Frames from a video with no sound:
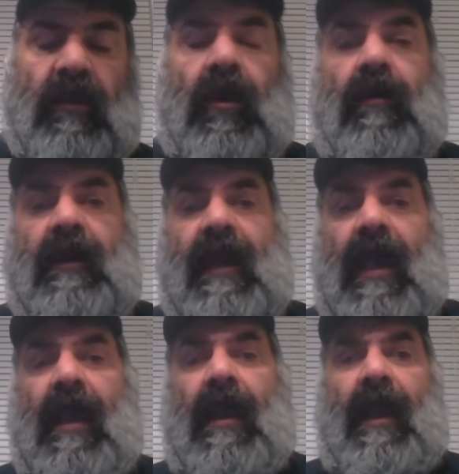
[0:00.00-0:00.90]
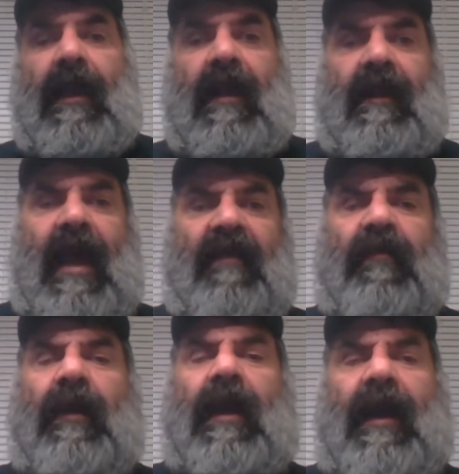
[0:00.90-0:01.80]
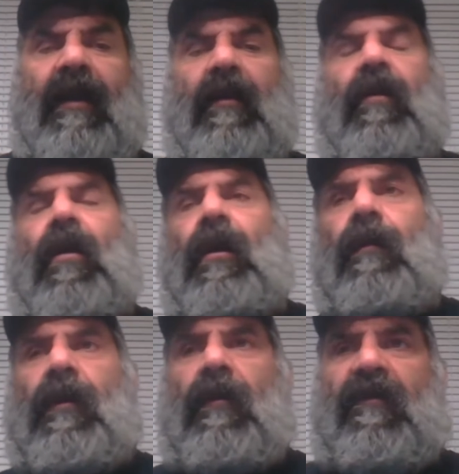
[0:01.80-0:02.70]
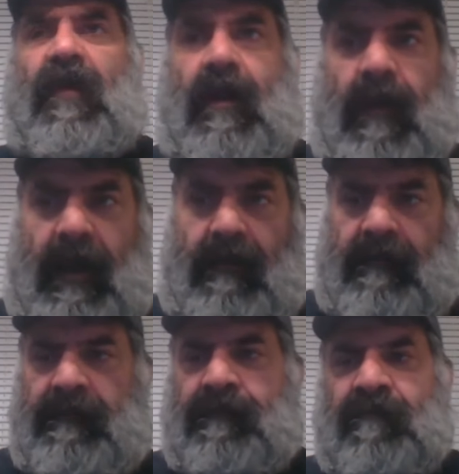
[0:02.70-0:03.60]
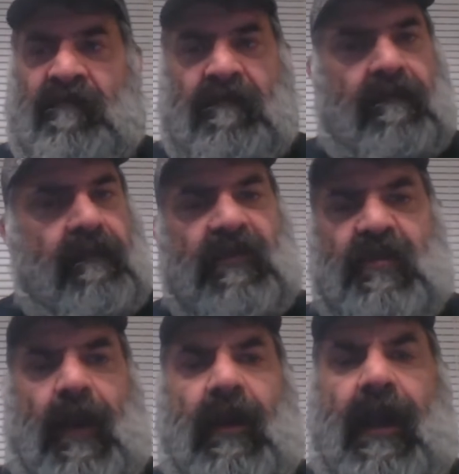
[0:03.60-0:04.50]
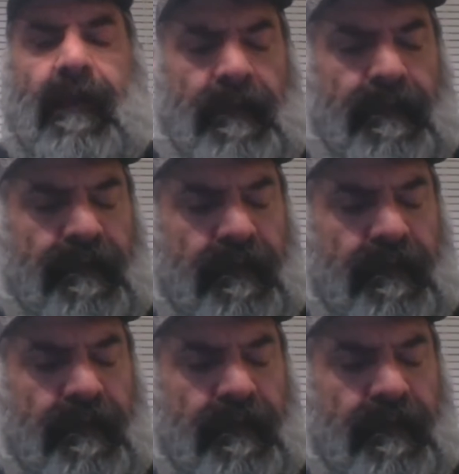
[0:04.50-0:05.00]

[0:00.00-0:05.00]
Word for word: you go today, and it, last week I got into an argument with a friend of mine, hmm. smart guy.